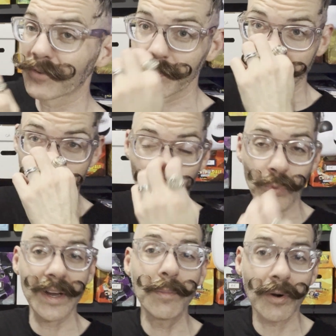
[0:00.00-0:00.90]
from the
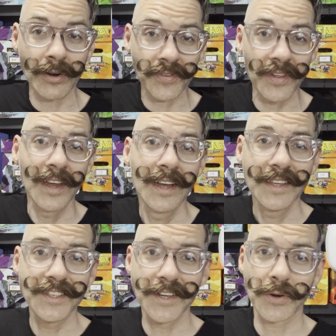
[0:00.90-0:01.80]
Rebirth
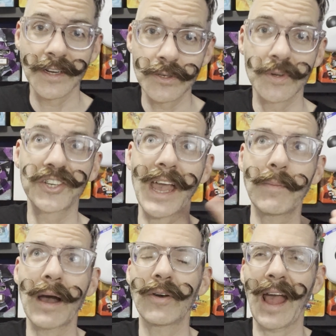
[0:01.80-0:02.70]
series, which
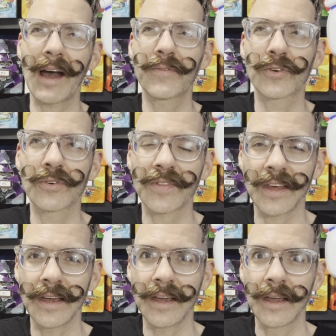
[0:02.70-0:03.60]
came out after
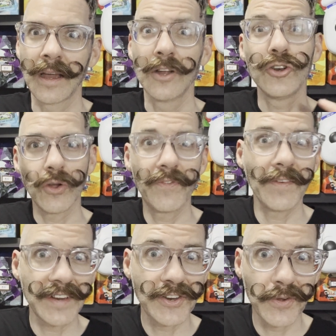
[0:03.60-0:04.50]
the New
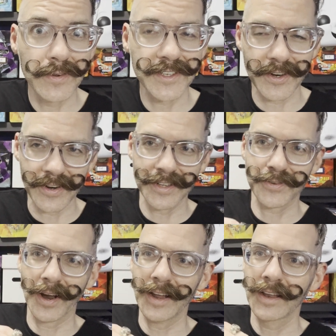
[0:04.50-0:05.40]
52 series,
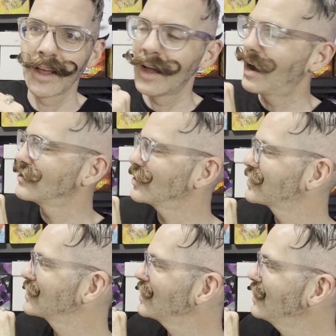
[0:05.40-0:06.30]
right?
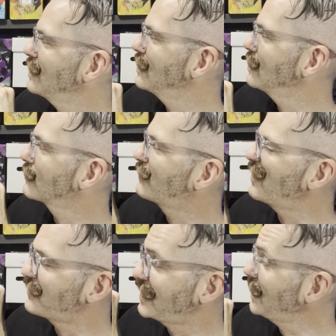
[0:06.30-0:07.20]
Justice League
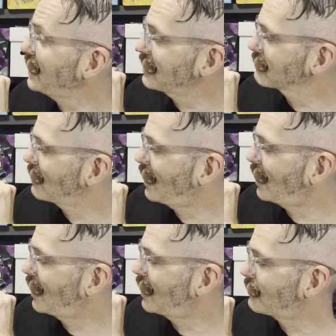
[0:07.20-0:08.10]
15.
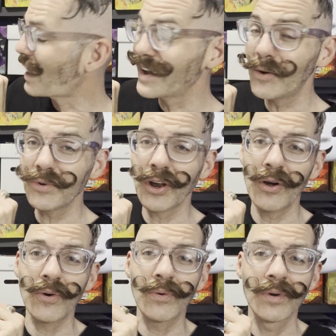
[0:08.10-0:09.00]
I don't
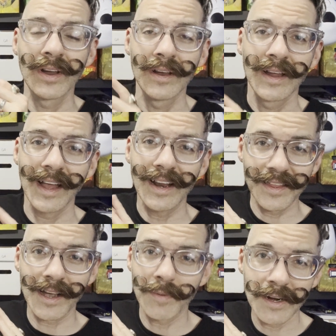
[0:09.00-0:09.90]
know
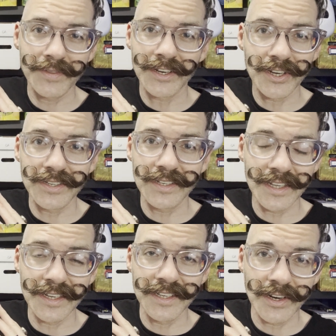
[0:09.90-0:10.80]
anything about the Justice
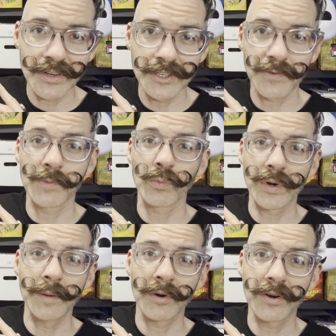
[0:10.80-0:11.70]
League series from
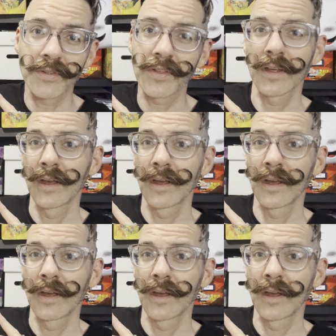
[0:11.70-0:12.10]
Rebirth.